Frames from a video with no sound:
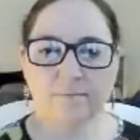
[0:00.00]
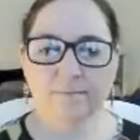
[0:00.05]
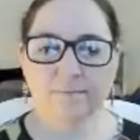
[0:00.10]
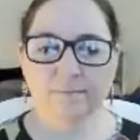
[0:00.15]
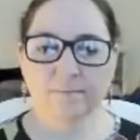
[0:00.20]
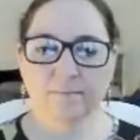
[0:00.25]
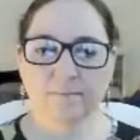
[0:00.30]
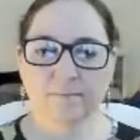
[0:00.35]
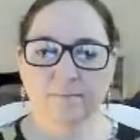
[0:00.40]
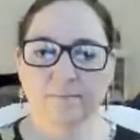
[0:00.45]

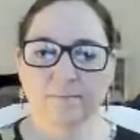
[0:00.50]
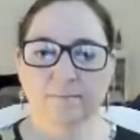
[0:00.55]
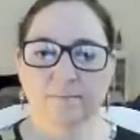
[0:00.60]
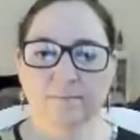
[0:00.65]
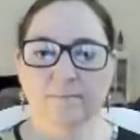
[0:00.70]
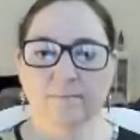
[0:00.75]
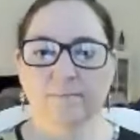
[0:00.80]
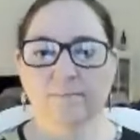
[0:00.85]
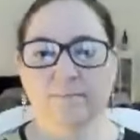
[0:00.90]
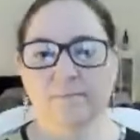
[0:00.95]

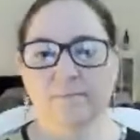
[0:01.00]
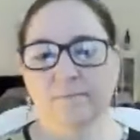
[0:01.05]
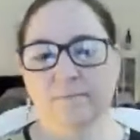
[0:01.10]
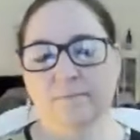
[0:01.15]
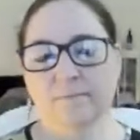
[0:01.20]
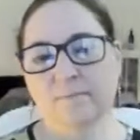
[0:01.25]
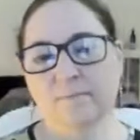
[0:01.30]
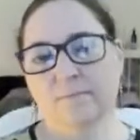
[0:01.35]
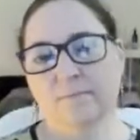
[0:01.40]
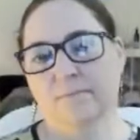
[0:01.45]

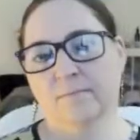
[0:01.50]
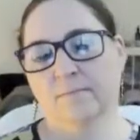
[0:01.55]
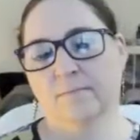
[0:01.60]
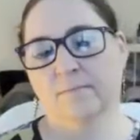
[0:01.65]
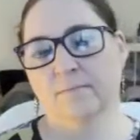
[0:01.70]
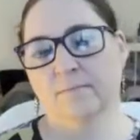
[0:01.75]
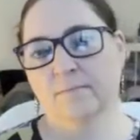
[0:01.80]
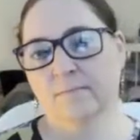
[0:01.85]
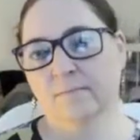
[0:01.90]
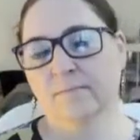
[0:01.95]

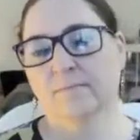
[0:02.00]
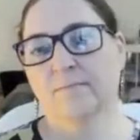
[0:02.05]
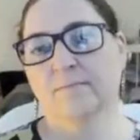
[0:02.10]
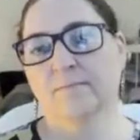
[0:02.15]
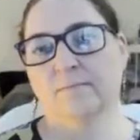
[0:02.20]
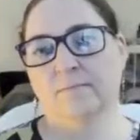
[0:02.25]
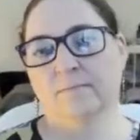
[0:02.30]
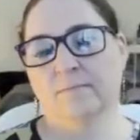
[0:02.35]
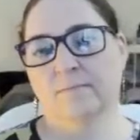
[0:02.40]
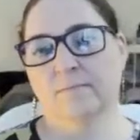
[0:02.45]

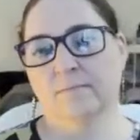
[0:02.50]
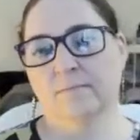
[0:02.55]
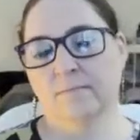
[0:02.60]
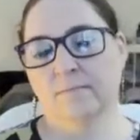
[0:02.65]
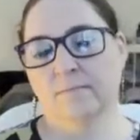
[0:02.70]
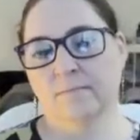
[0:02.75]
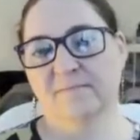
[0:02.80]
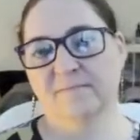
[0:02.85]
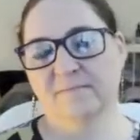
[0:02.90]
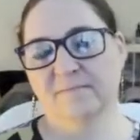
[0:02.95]

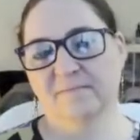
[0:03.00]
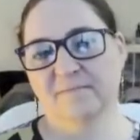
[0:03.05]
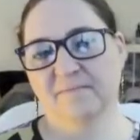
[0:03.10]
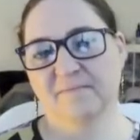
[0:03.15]
This person isn't speaking.